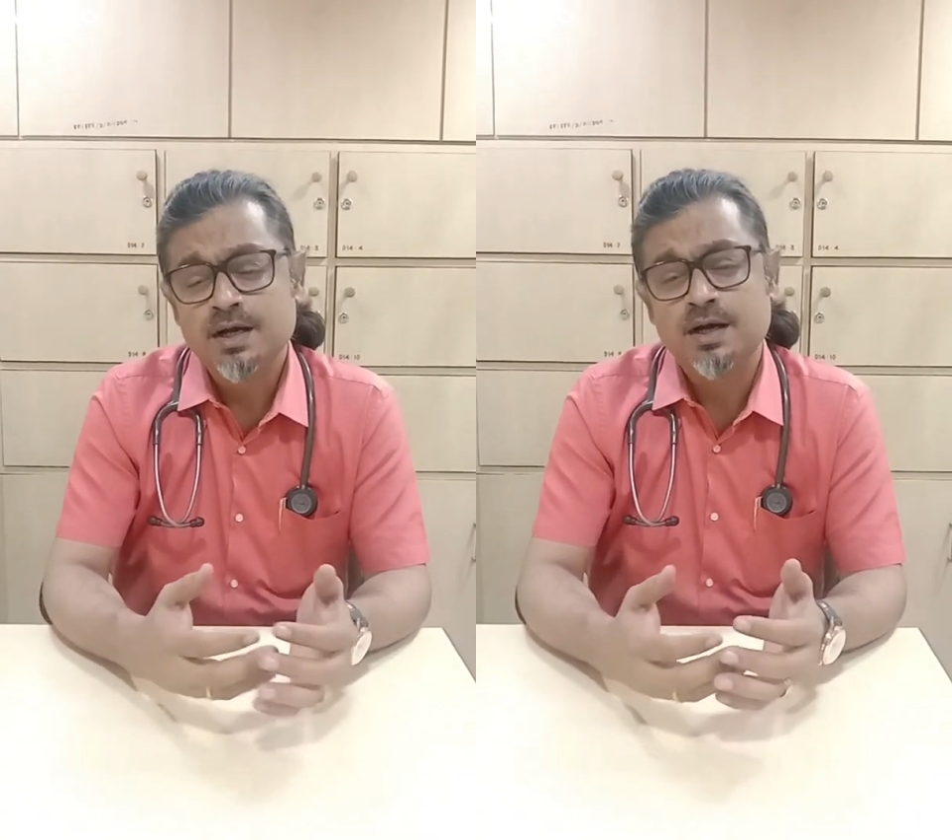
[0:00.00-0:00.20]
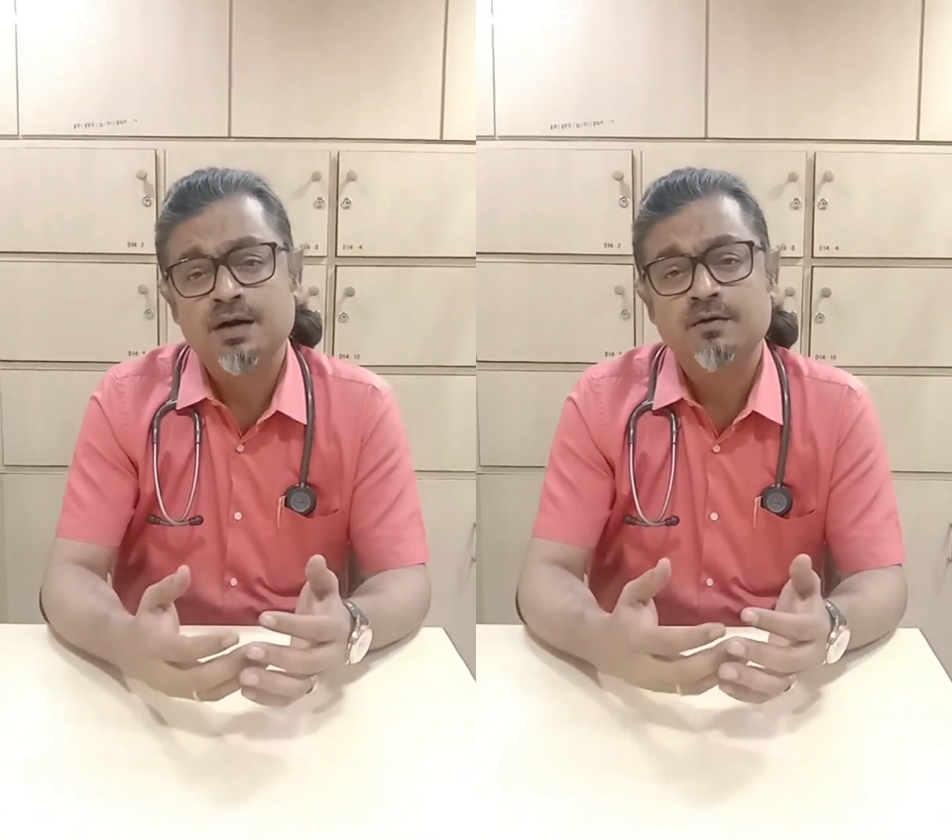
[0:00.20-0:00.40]

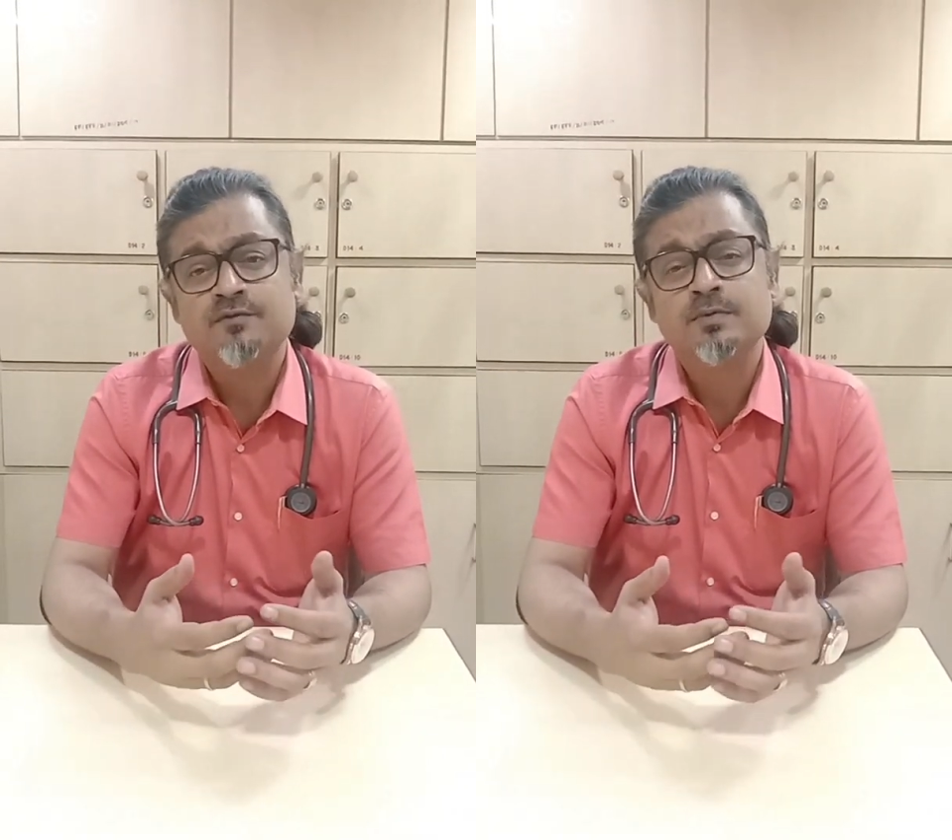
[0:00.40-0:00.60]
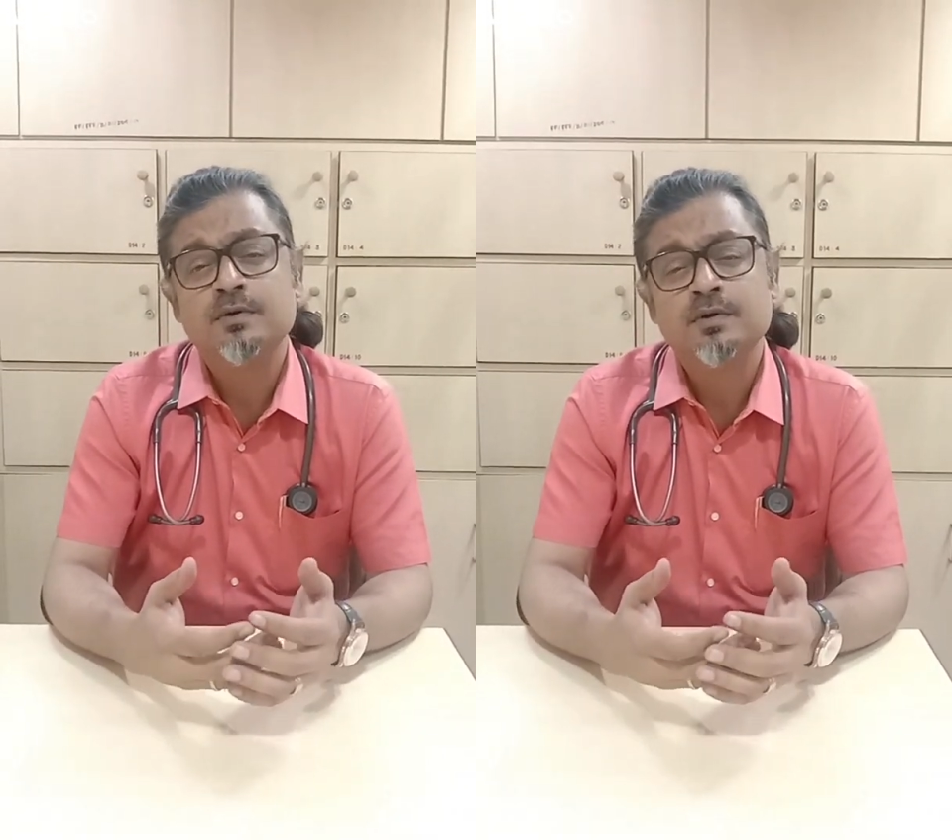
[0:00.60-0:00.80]

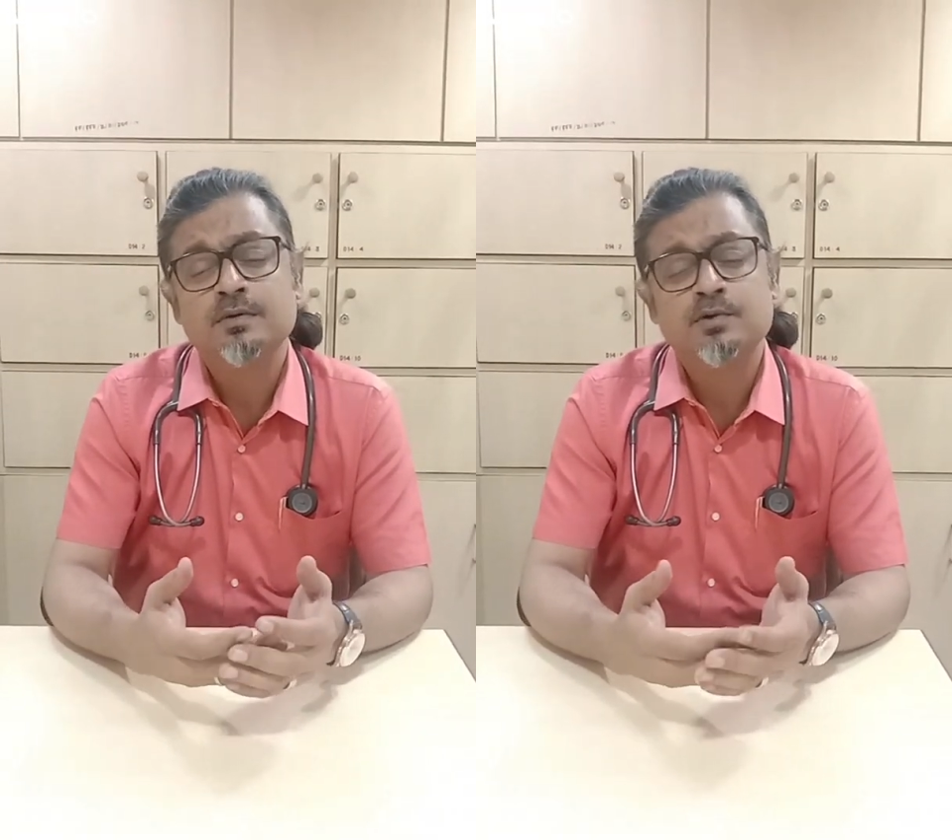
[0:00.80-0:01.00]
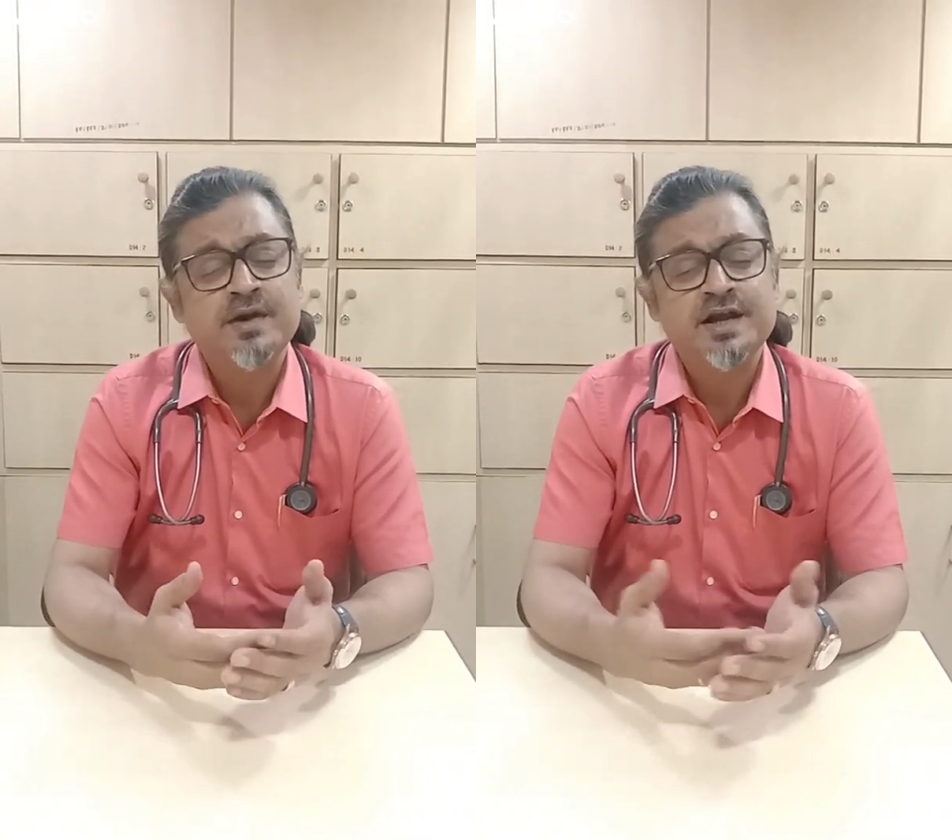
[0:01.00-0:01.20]

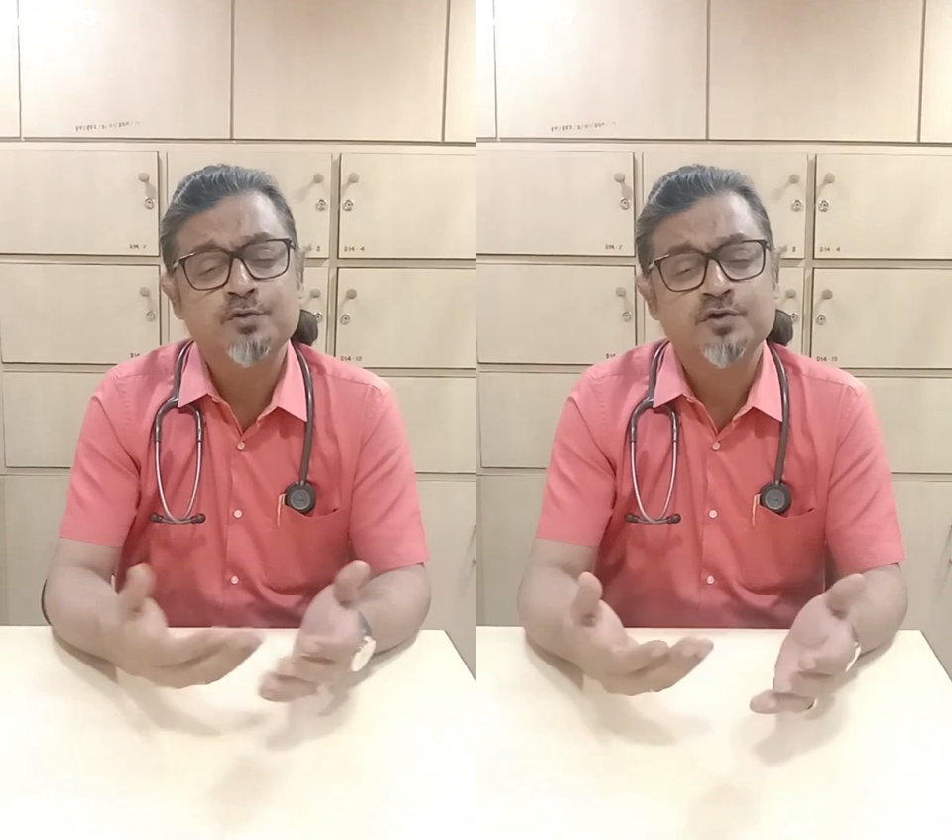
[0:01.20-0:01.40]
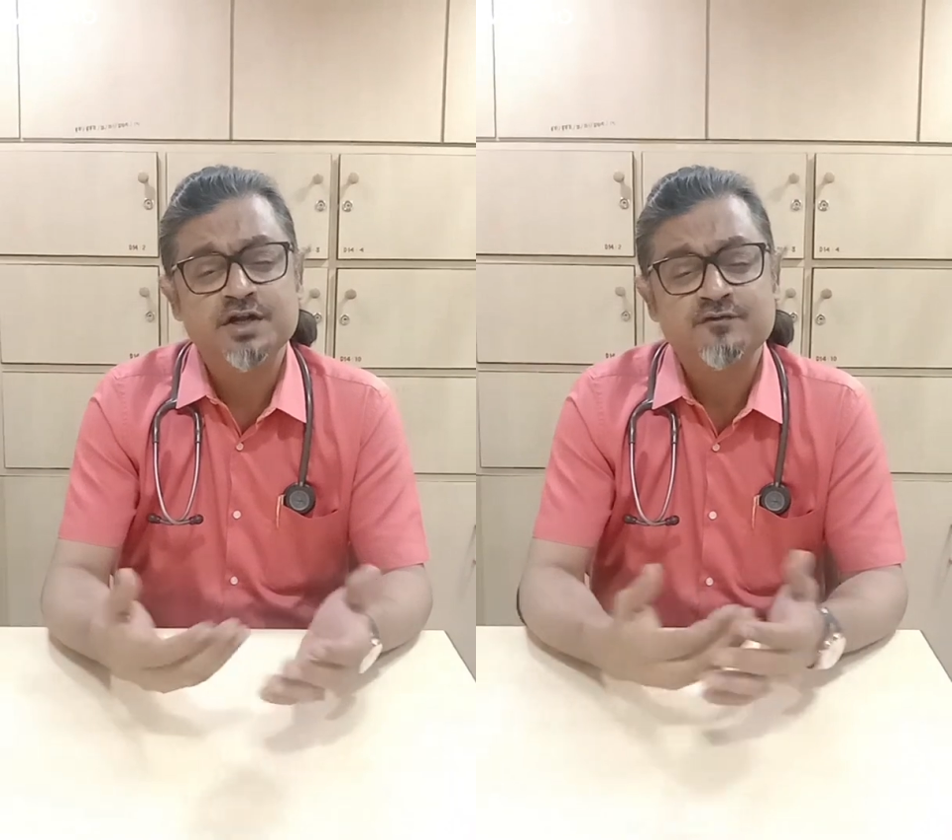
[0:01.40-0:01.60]
20
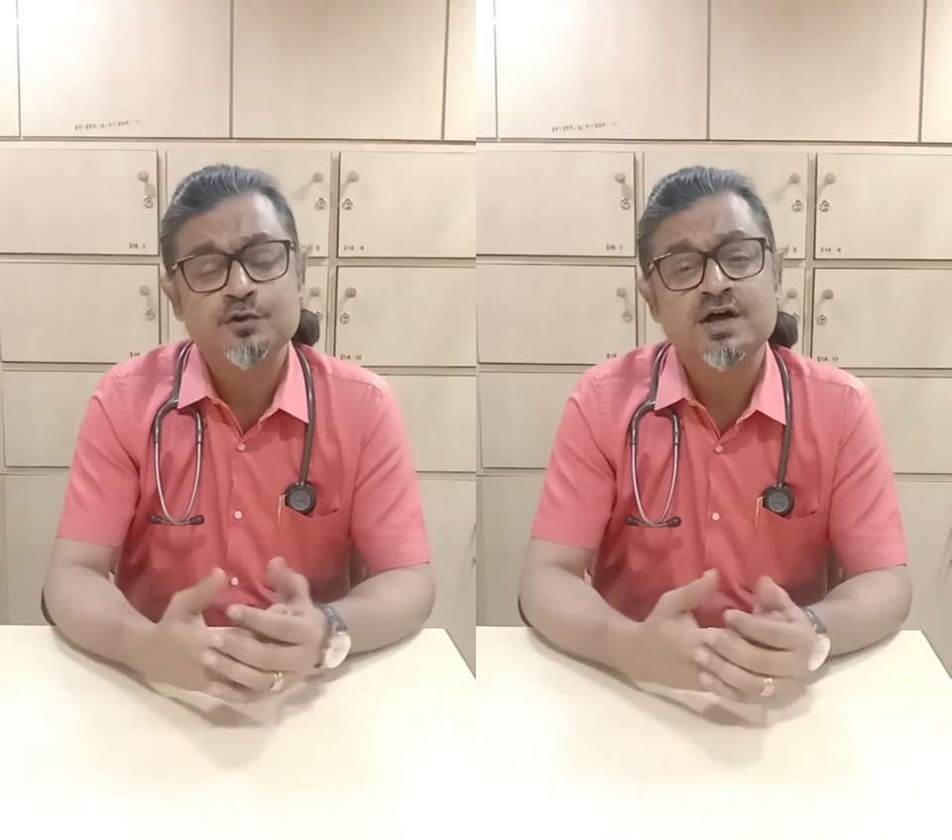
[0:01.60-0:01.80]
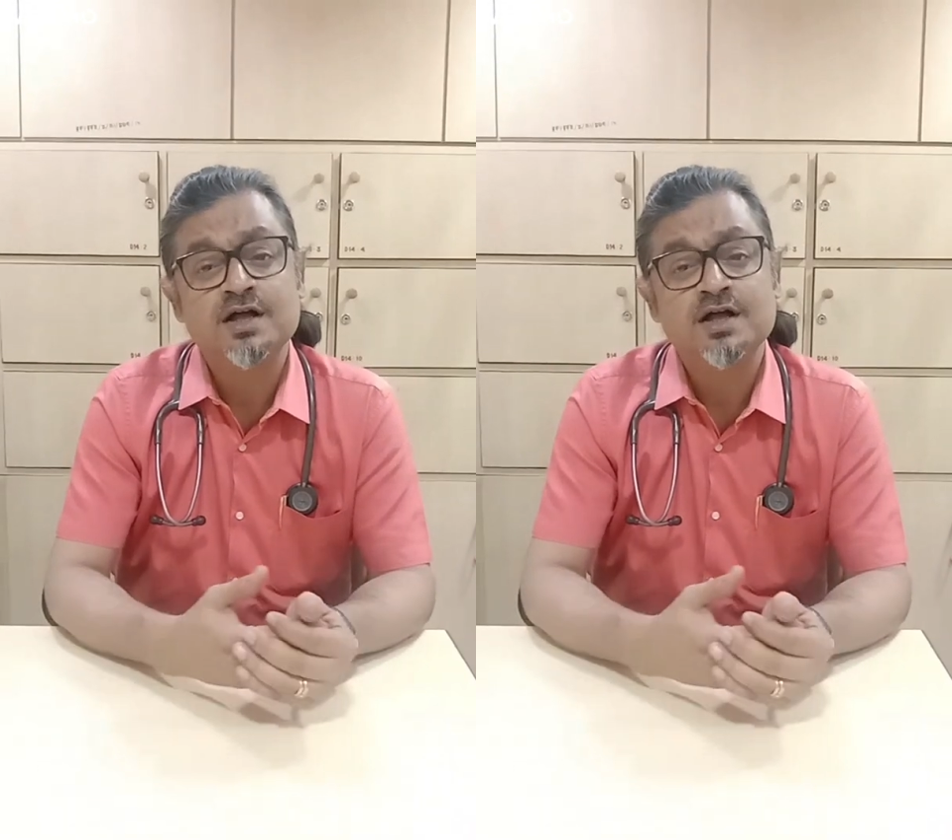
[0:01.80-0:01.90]
to 34,